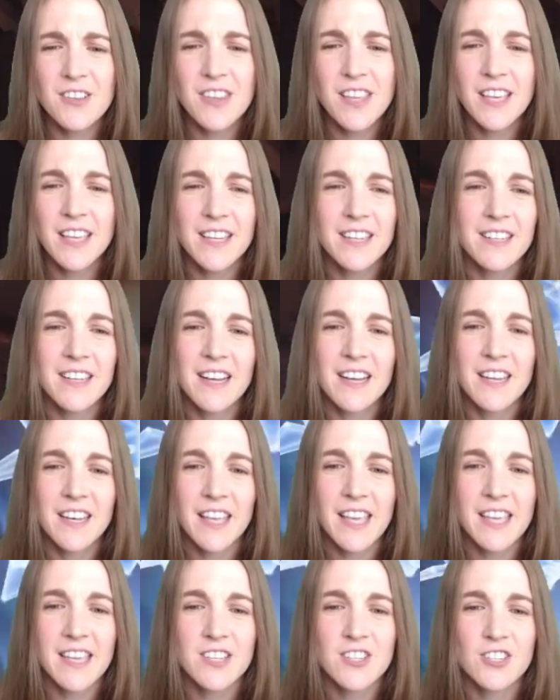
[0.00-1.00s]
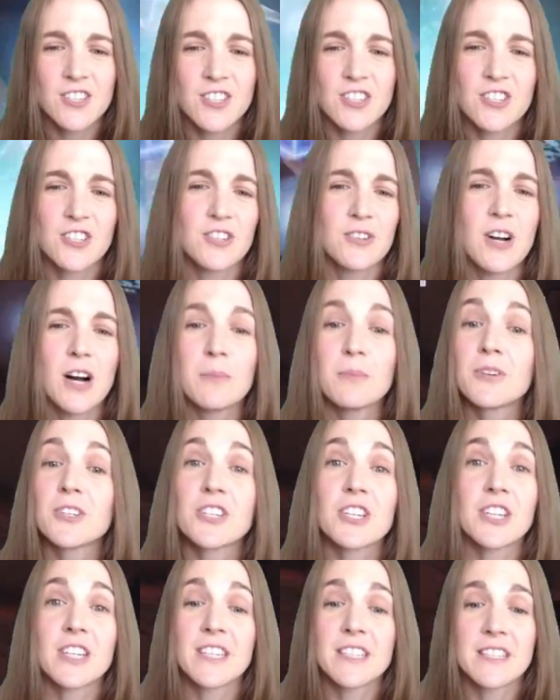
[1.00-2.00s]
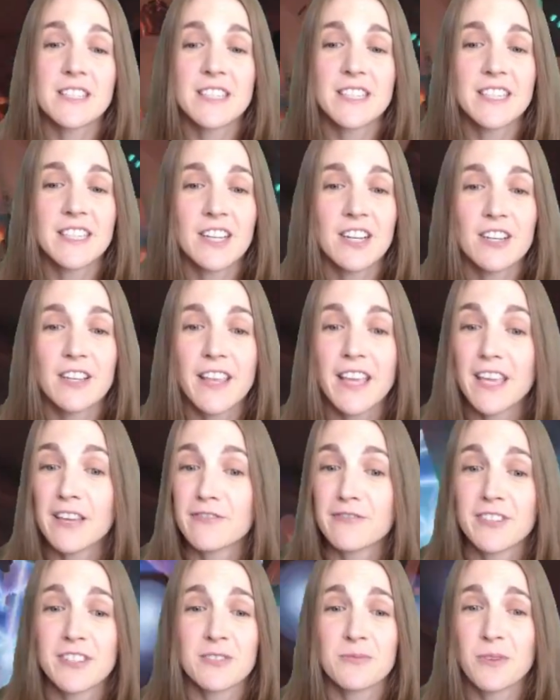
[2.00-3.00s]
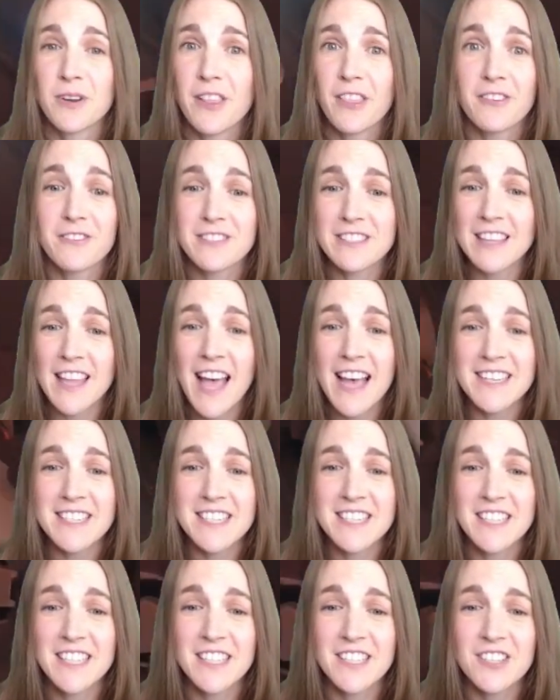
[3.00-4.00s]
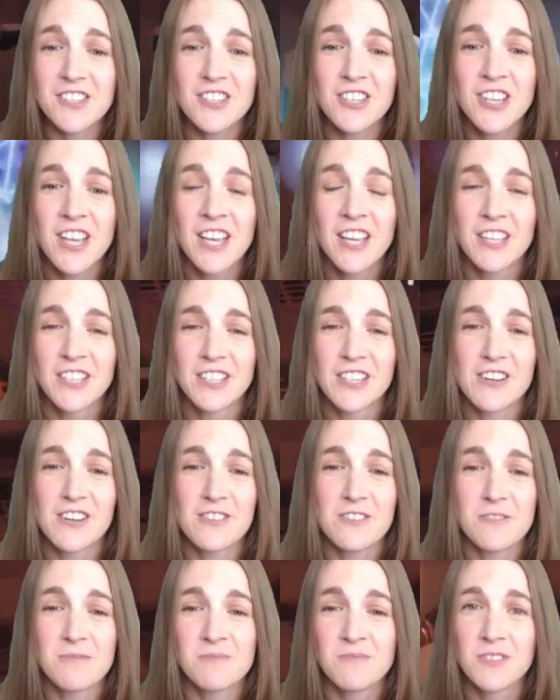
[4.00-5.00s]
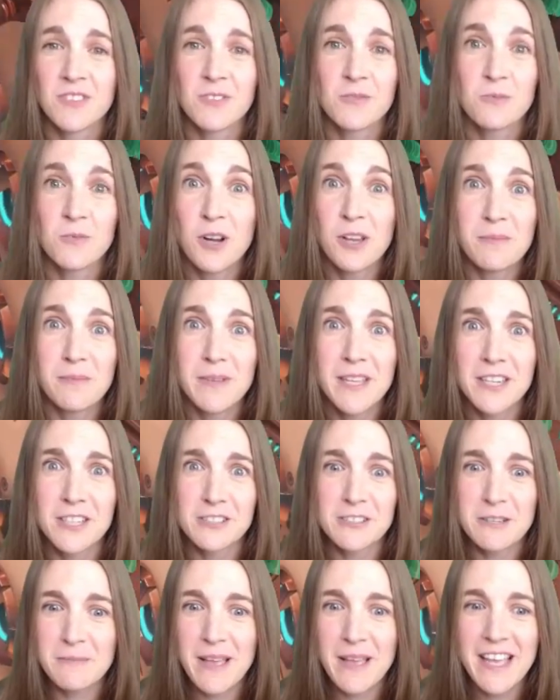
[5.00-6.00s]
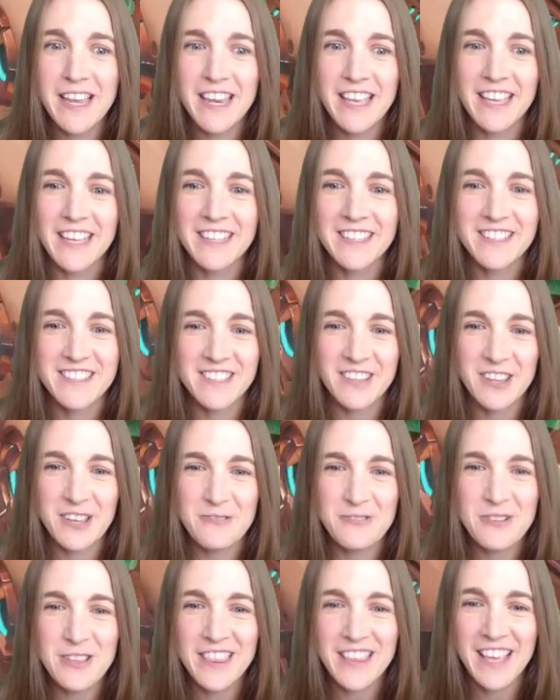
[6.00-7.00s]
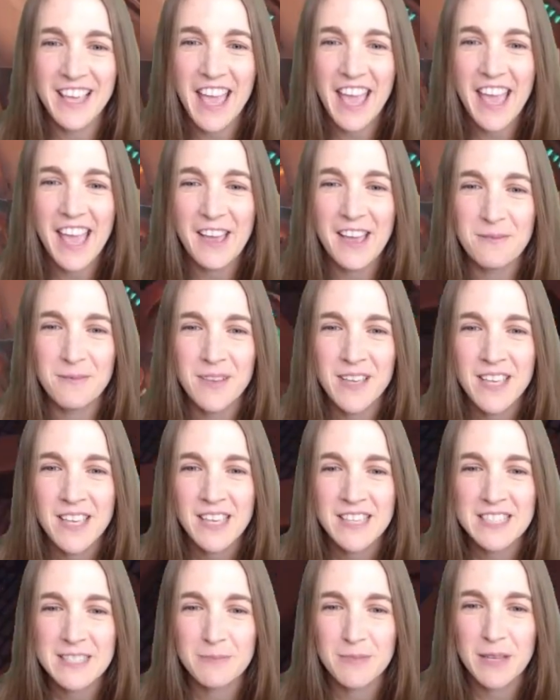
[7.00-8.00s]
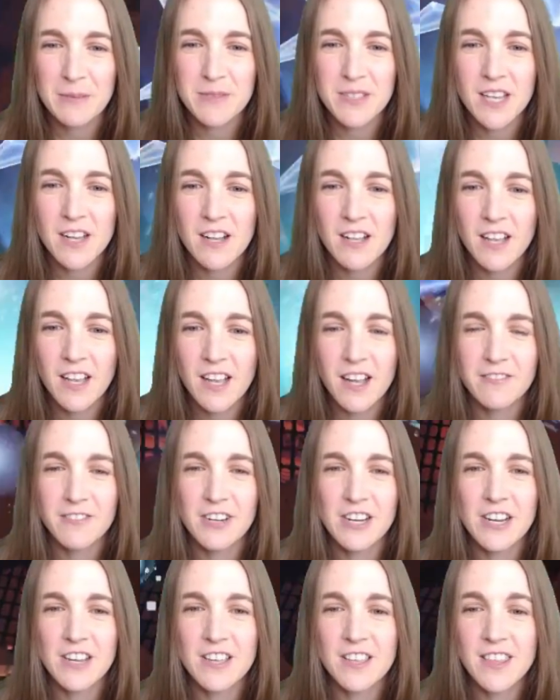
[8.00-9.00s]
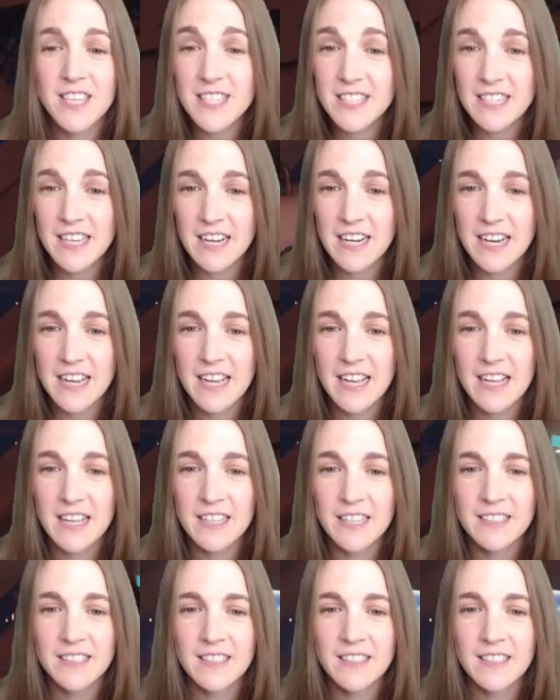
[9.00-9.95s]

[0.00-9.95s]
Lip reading: then on occasion too, I'll put turrets here, like if it's one of those last ditch, you know, 1 meter remaining until they win the game. Sometimes I'll cover this area